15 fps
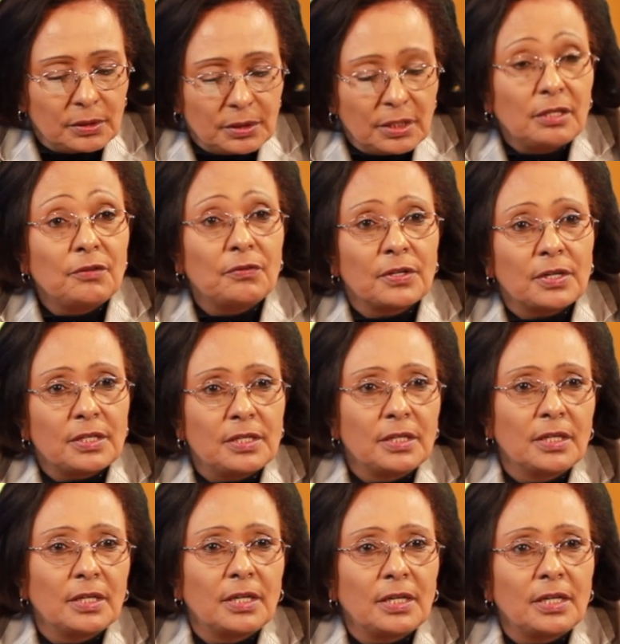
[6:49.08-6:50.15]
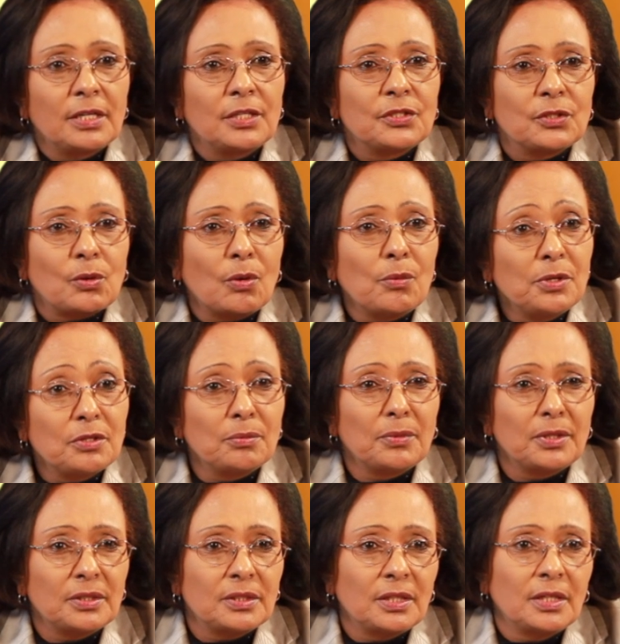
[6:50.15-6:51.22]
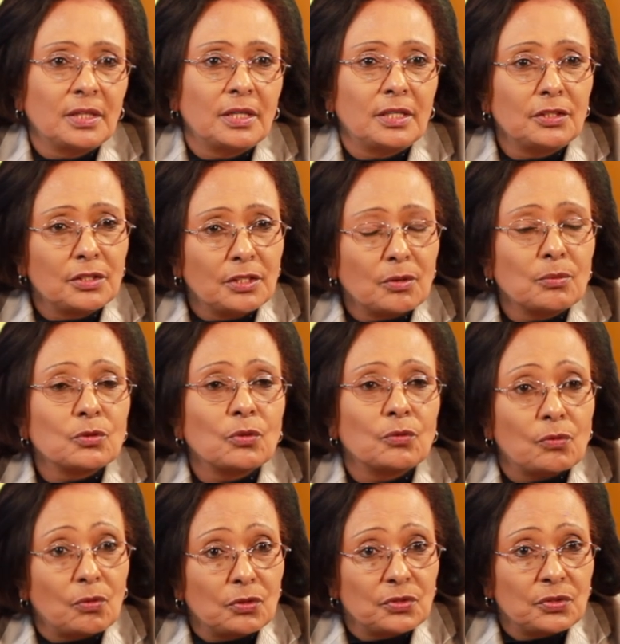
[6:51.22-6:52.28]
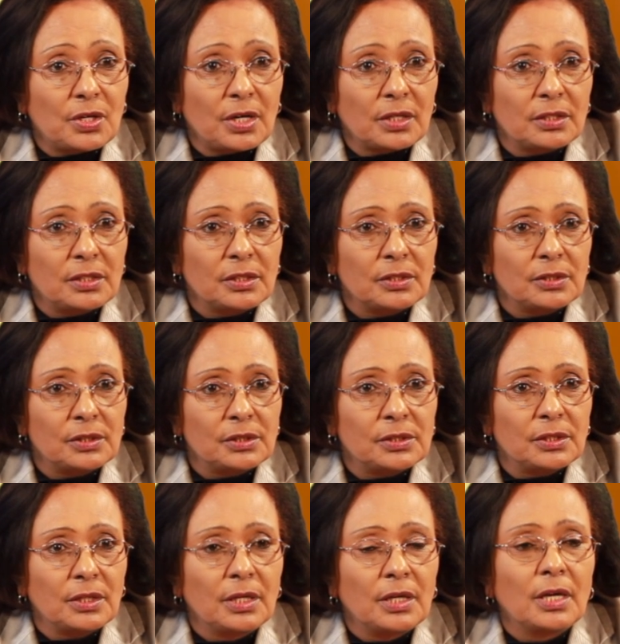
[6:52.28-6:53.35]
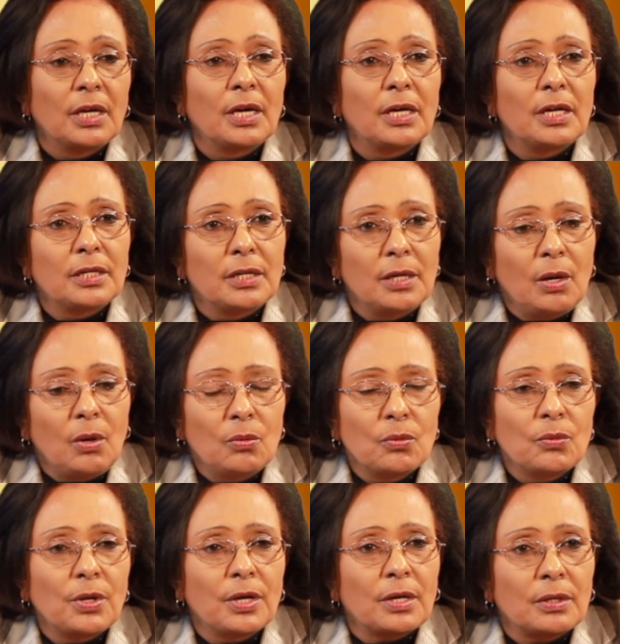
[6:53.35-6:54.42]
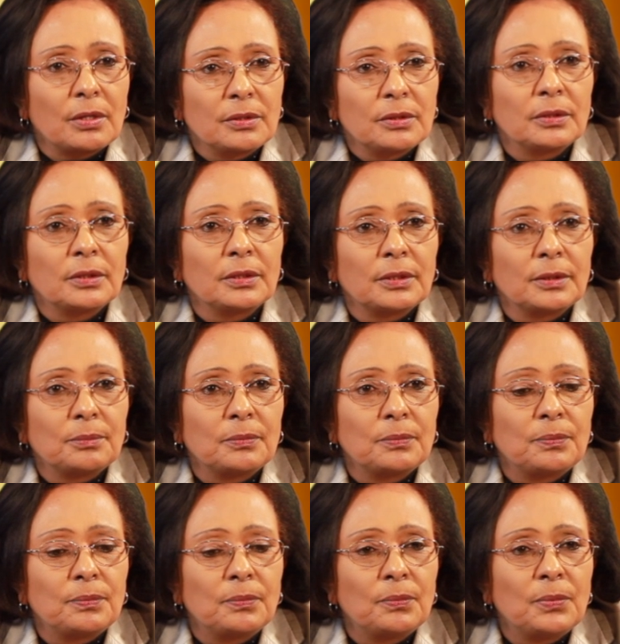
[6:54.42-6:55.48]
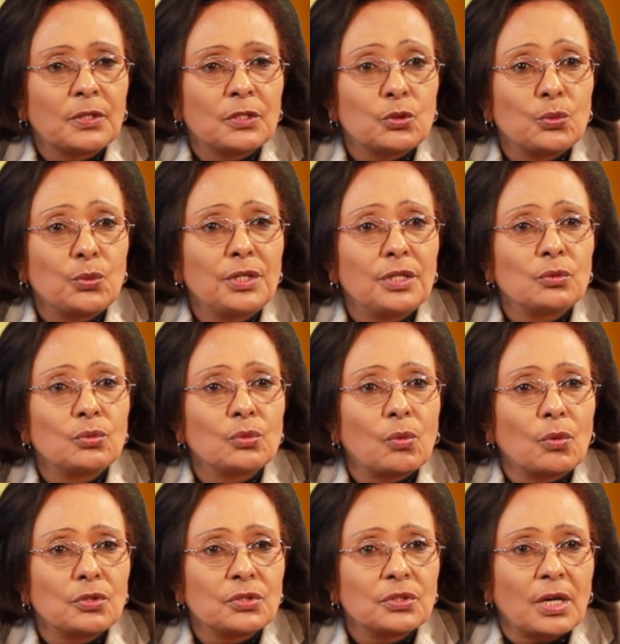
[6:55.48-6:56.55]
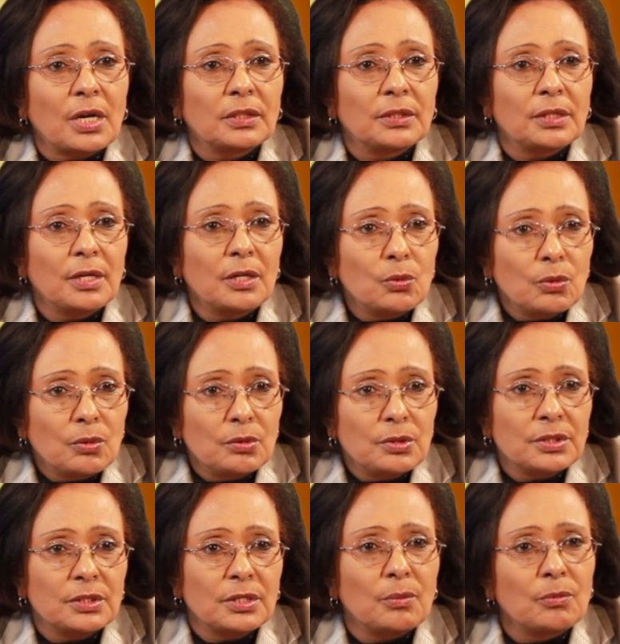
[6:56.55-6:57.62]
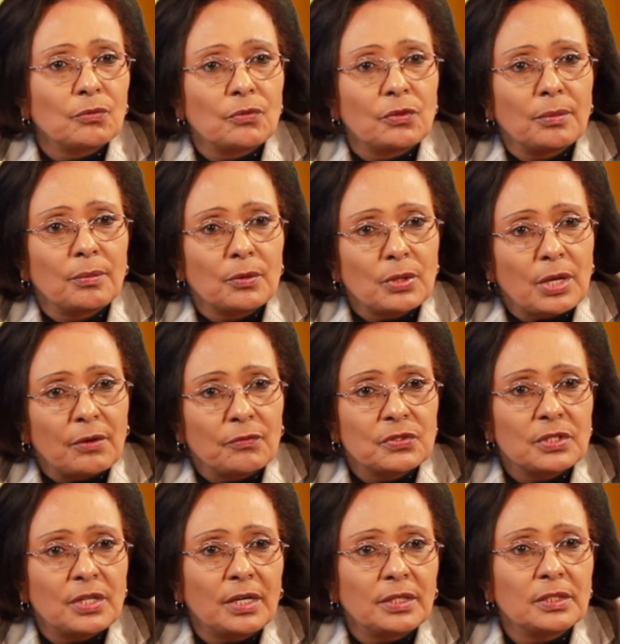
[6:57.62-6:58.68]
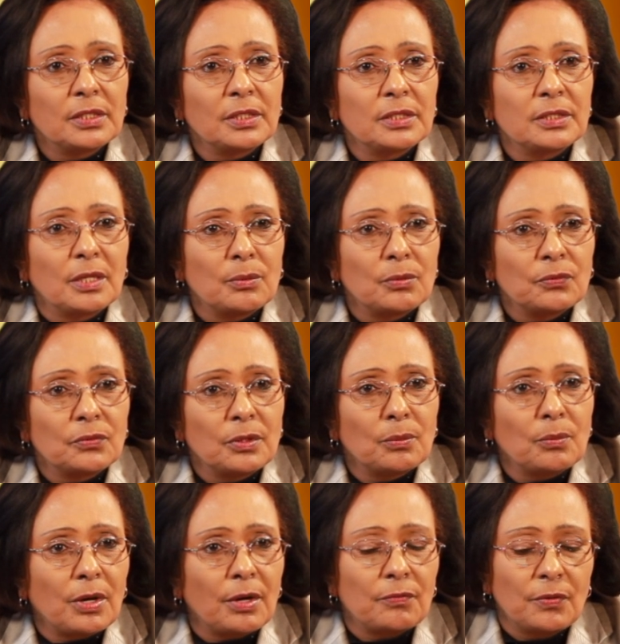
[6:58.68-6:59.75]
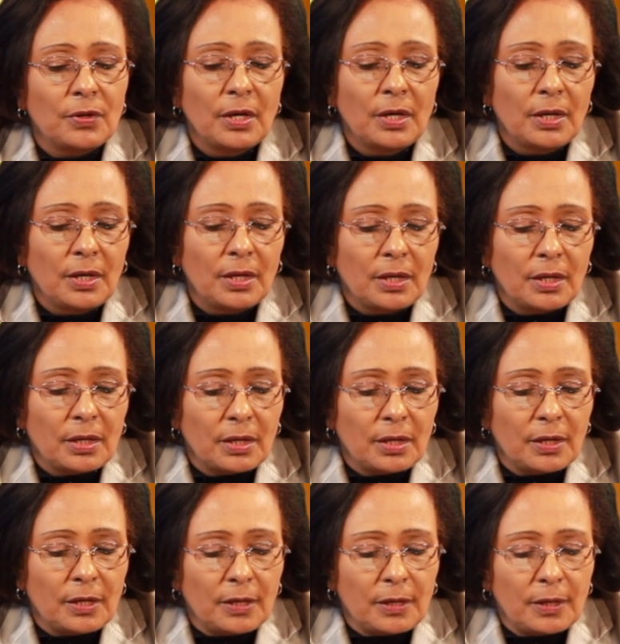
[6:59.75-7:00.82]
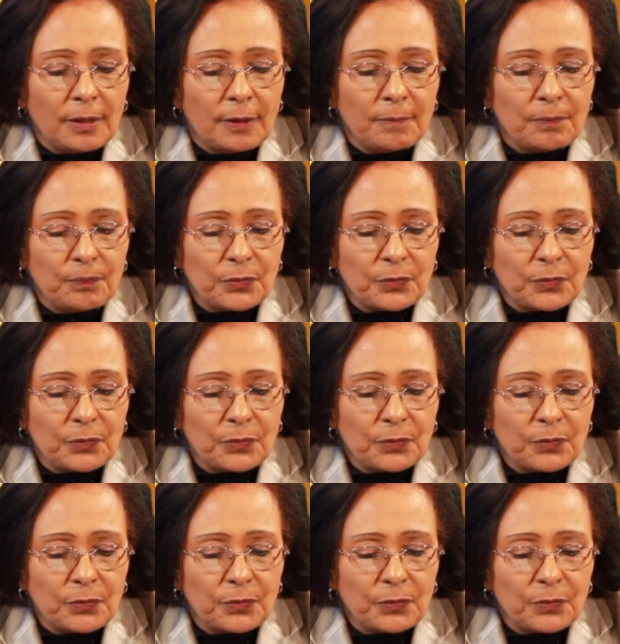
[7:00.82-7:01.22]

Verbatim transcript: delivered its commitment in terms of constructing this. And now we are uh, pursuing to construct railroads. Some of them they have started, some of them have uh,